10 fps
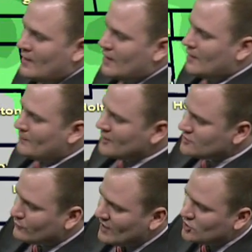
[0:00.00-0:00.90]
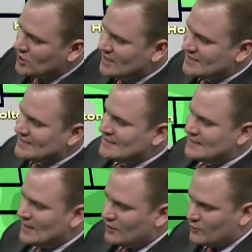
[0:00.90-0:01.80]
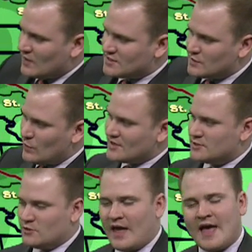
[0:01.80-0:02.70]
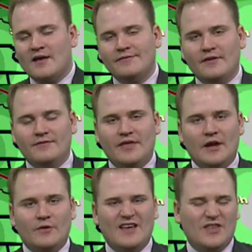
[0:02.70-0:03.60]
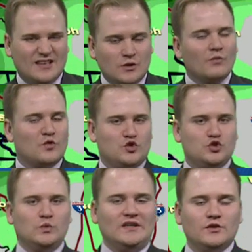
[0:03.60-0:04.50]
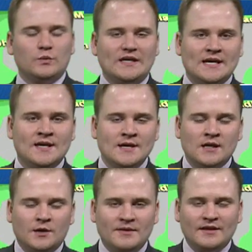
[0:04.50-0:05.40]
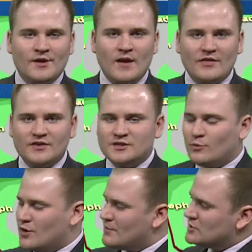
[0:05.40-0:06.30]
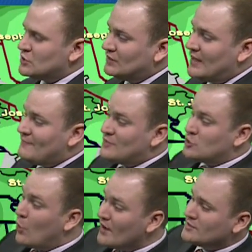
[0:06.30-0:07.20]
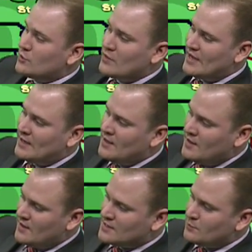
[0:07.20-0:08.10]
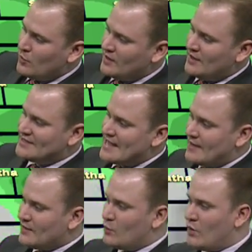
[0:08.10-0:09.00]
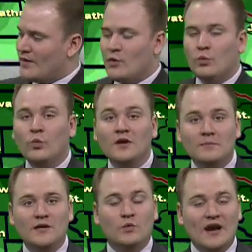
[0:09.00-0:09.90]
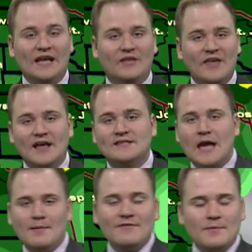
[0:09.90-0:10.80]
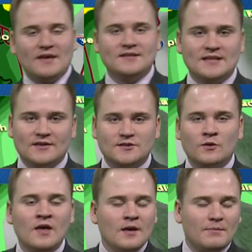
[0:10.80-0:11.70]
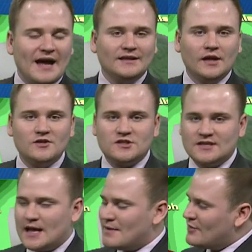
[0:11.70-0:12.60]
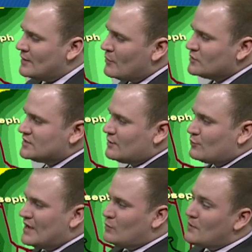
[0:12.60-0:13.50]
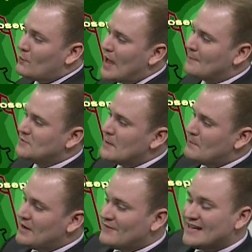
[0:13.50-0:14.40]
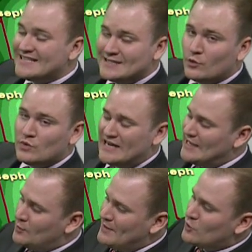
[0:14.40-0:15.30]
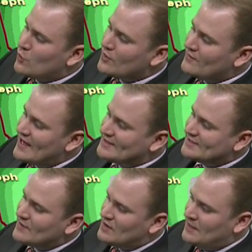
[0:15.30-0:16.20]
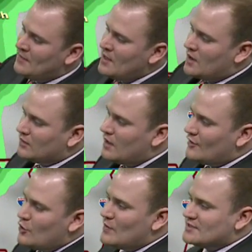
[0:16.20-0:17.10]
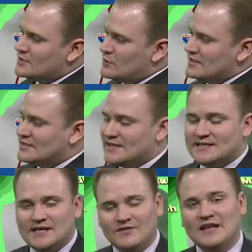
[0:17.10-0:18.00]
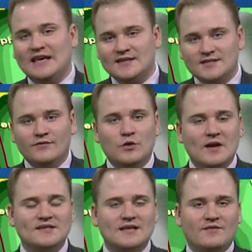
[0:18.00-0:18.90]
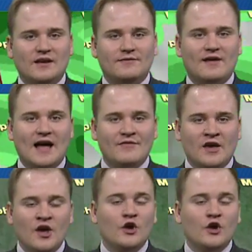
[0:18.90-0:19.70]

Uh, a bunch of rain chances still across the western half of of the area. I think it's overdoing the rain a little bit later on this morning, but certainly if it's going to rain, it's pointing exactly where it would be raining at that time, if that makes sense. So by lunchtime, I think most of the rain will be wrapped up, but if it is still raining, it'll be north of I 70 along US 36 and even east of US 75.